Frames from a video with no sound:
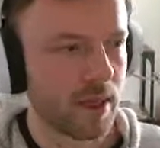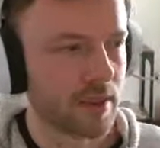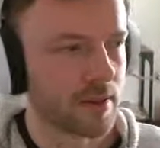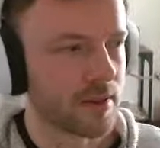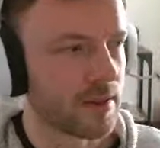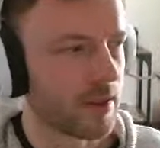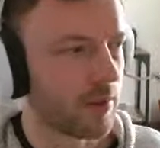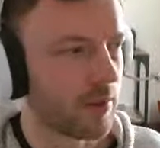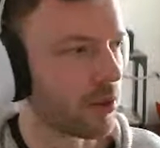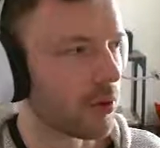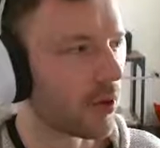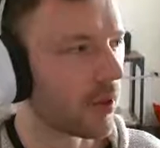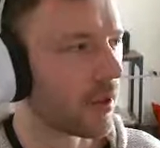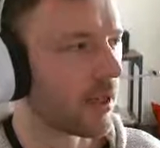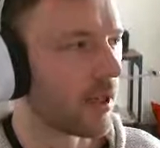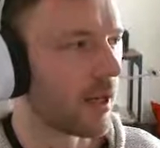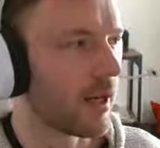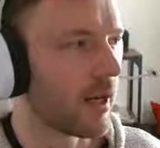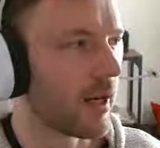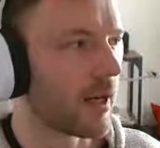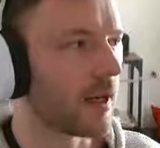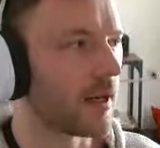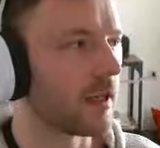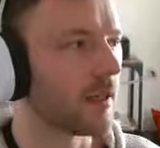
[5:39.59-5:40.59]
a separate
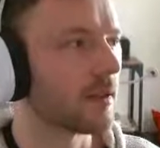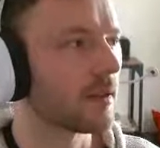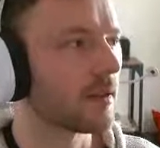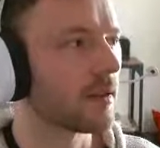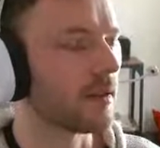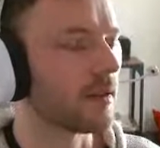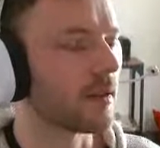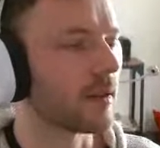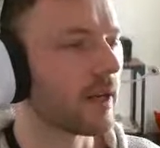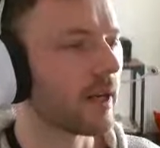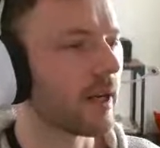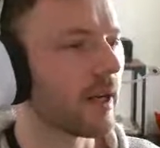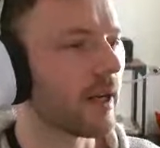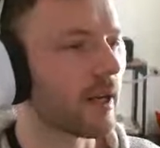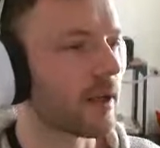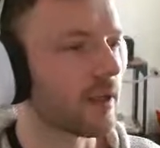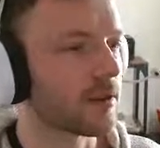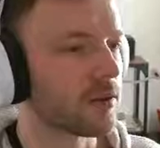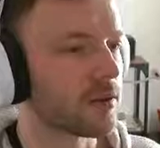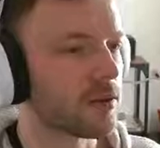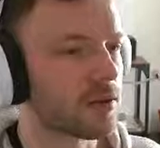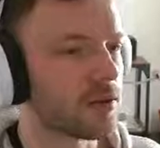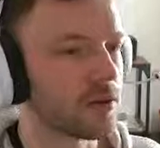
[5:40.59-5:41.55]
guide on how